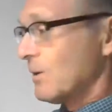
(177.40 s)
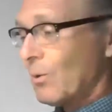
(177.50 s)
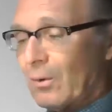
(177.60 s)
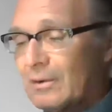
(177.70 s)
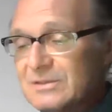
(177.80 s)

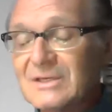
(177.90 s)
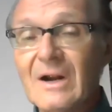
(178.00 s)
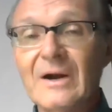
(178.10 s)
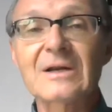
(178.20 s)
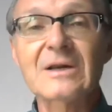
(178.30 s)
Goals that
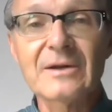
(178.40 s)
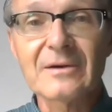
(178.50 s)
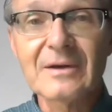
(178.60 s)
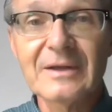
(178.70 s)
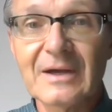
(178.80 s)
are
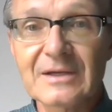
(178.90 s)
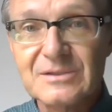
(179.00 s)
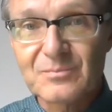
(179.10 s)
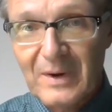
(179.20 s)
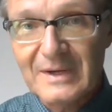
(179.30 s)
clearly
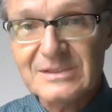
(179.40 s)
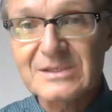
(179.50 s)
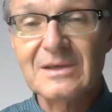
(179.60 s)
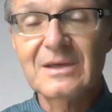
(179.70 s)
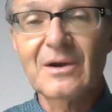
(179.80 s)

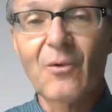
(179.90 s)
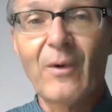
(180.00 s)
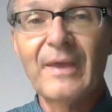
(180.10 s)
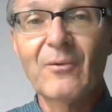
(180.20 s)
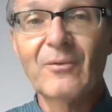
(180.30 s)
expressed in a
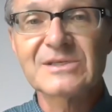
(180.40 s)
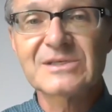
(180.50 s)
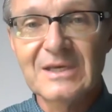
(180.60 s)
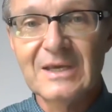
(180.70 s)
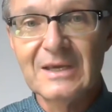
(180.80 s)
way that we
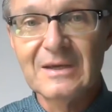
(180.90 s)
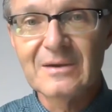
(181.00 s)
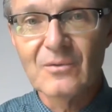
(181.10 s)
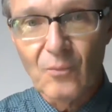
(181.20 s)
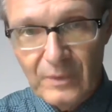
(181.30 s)
see,
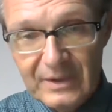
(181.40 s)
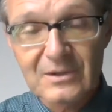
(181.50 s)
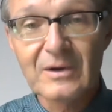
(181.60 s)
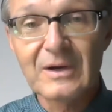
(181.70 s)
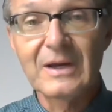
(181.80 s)
we
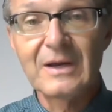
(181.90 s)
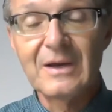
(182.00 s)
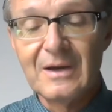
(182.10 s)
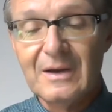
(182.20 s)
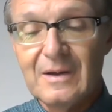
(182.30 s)
agree.
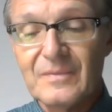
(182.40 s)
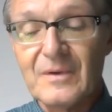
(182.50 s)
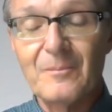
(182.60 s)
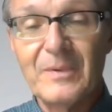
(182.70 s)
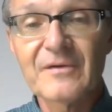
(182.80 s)

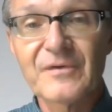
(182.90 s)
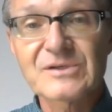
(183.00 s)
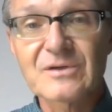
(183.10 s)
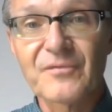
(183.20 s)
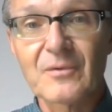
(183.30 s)
They're
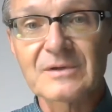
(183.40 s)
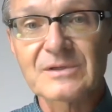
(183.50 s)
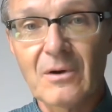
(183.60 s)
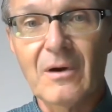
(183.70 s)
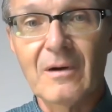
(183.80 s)
beneficial for
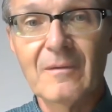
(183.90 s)
us all.